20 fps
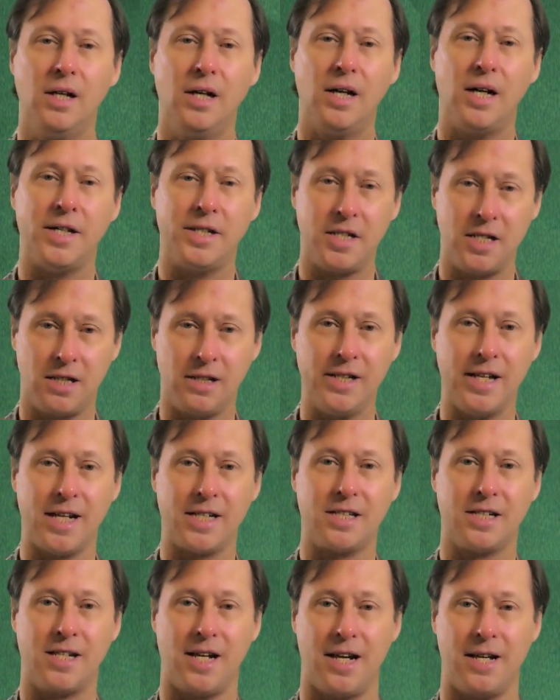Until
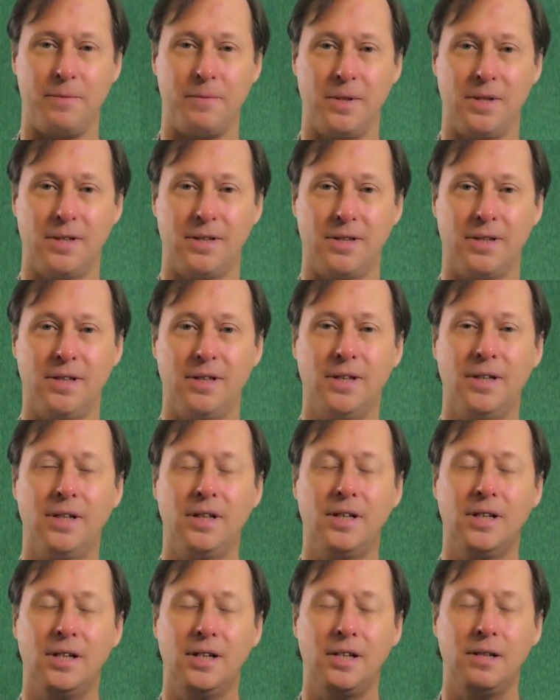next time,
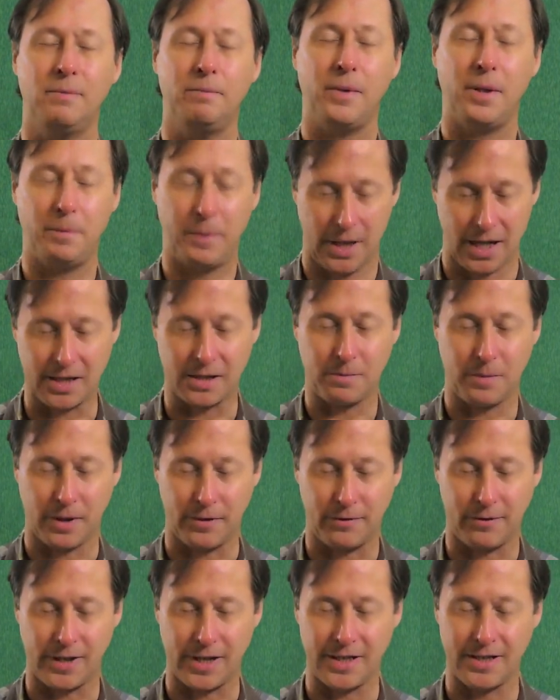be blessed, my
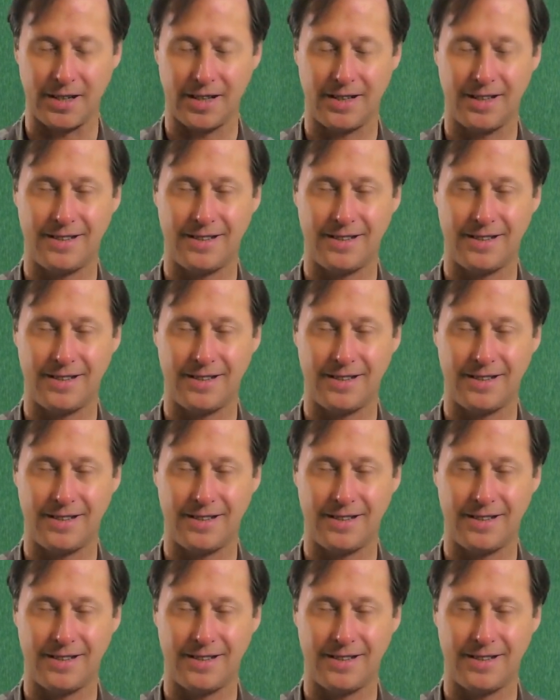friend.